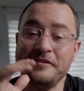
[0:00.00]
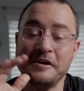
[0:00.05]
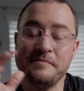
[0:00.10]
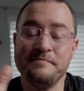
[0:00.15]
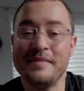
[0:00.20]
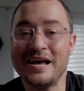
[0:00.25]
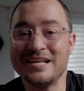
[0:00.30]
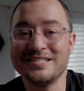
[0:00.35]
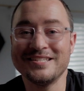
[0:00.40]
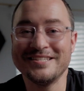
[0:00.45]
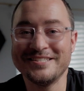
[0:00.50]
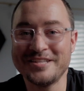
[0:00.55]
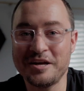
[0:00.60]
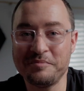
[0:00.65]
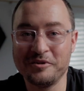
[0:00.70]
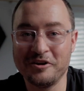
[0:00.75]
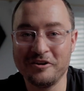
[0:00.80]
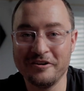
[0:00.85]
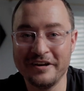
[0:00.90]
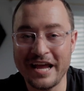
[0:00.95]
it messes
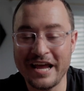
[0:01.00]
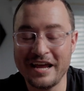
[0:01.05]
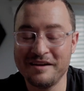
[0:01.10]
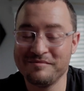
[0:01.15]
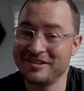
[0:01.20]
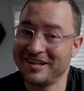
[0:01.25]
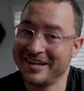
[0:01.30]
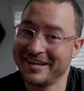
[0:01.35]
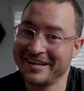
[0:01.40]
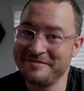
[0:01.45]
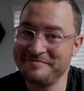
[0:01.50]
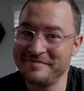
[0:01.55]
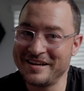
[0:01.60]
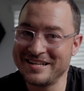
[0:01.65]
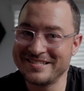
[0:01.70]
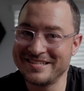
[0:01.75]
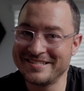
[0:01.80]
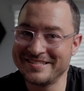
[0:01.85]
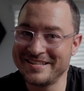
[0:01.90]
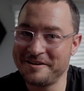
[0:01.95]
up your name like it
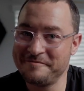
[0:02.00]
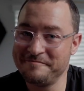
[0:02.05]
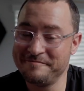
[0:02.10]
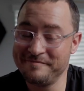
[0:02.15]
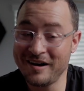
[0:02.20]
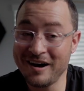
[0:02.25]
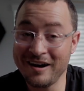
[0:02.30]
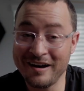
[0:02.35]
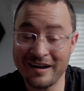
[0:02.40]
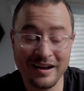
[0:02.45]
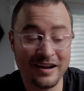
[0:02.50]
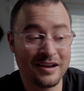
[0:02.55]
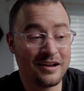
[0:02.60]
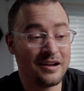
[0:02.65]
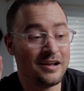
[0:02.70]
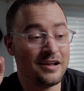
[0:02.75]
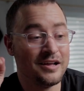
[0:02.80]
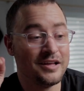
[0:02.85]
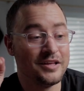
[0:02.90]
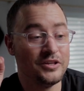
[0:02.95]
messes up
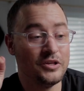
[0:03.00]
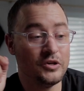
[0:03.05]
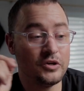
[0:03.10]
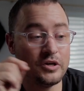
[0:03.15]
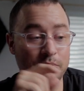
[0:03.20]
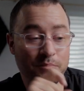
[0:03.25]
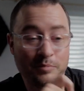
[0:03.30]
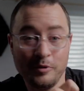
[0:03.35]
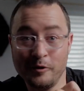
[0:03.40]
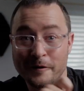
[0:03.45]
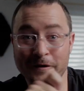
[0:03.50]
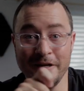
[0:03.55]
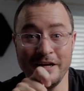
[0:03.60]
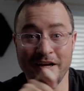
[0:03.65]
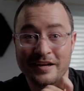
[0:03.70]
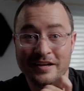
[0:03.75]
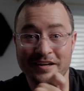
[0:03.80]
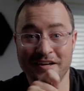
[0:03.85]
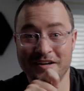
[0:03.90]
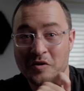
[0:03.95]
mine, you can put
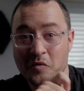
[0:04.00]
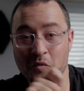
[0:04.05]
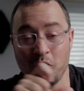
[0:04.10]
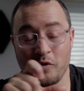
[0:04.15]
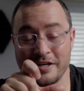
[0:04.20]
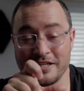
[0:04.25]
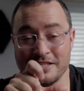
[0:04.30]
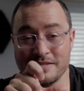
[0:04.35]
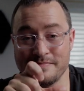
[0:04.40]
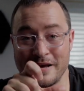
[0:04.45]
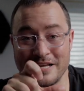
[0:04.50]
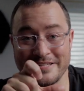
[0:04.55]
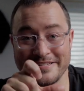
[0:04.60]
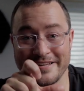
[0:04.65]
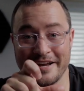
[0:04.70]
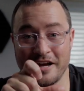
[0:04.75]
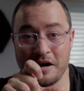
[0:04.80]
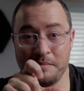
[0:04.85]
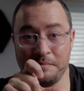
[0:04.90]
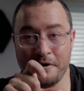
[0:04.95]
in what it's
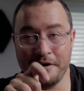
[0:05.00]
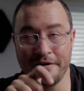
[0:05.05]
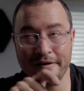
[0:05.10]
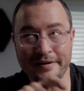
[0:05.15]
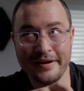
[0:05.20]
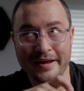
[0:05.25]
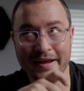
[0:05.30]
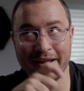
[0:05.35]
messing up on